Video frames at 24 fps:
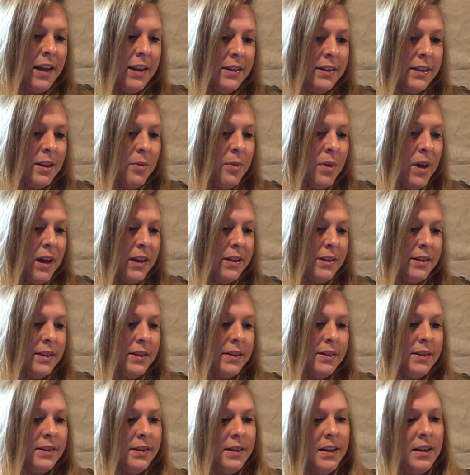In some
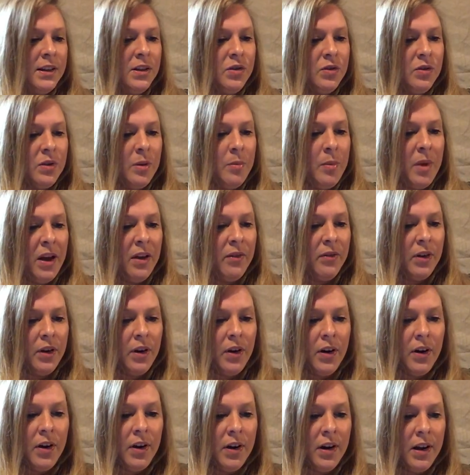cases, the injury may have
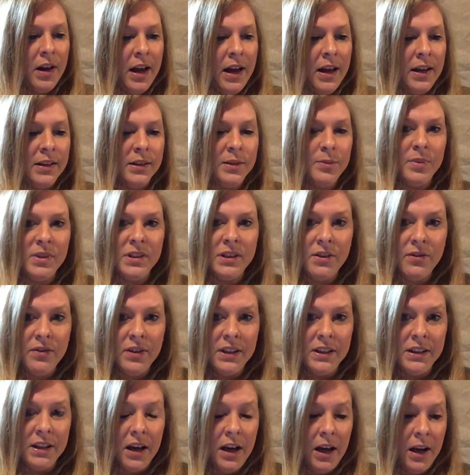occurred at a
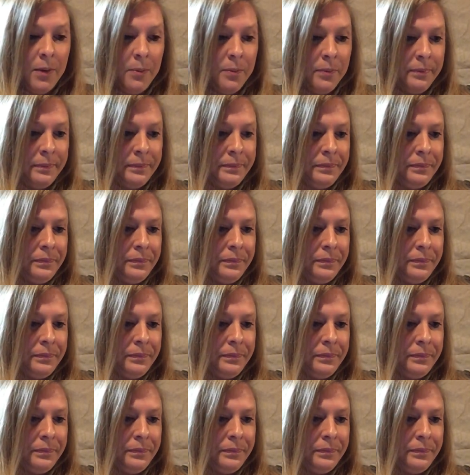specific time